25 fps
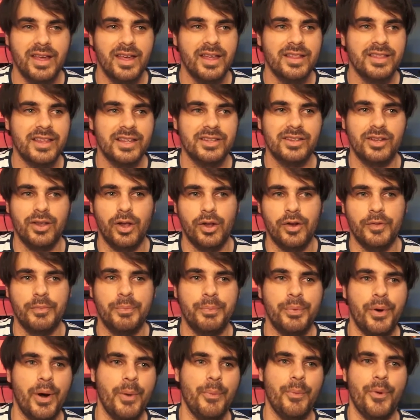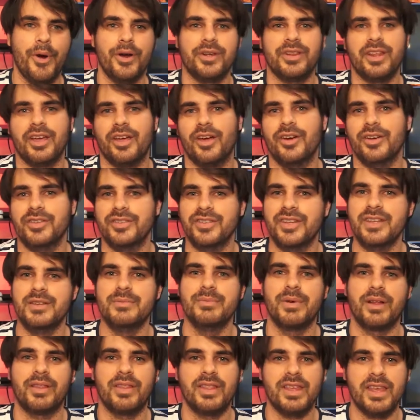There's a lot of prep work that goes in,
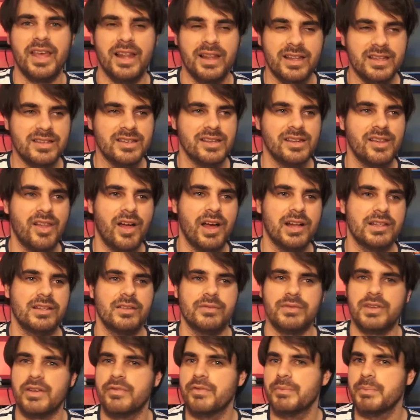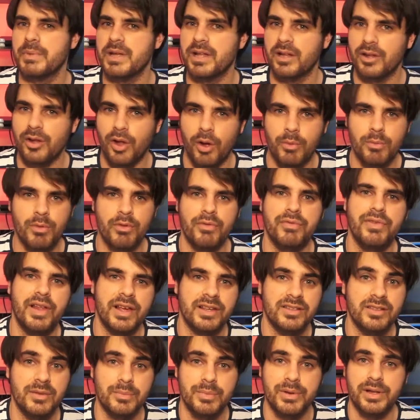but the LED lights have given me a lot more
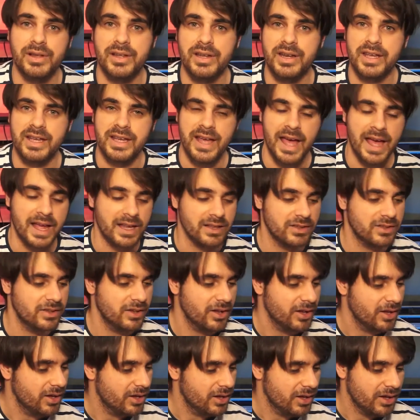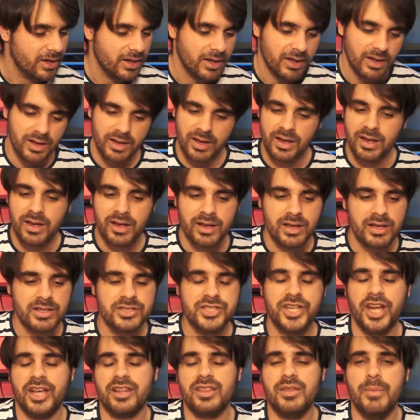flexibility, and
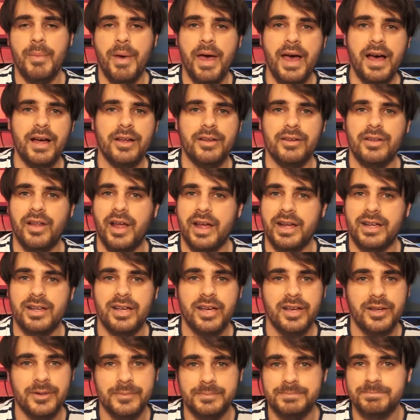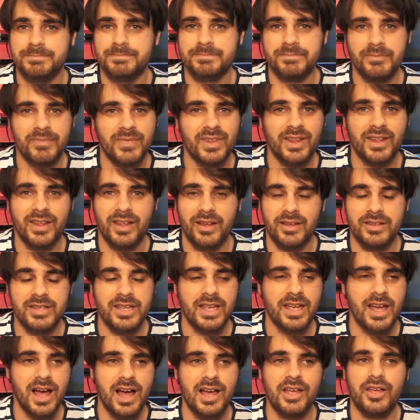check them out. Like, you
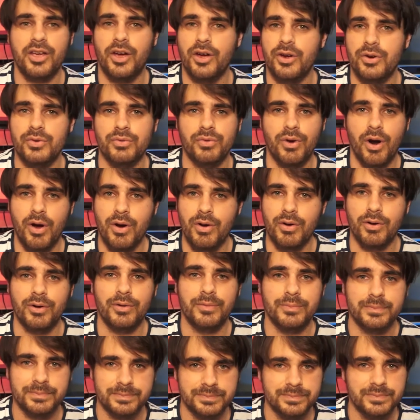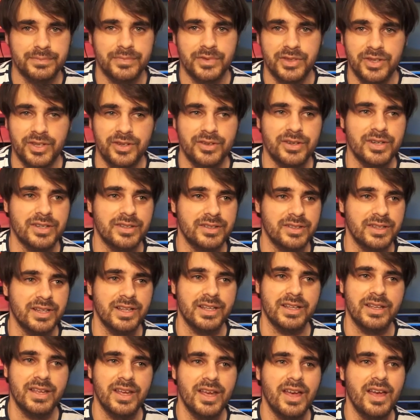can't go wrong,
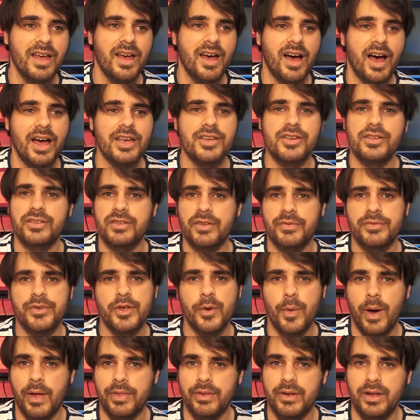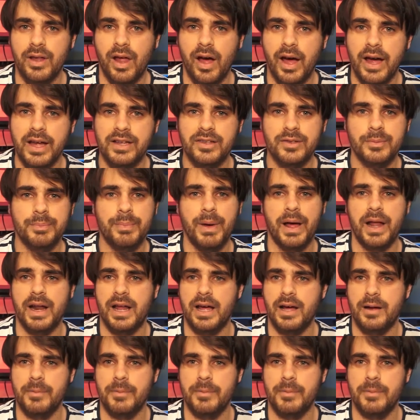seriously. I use a few other lights, but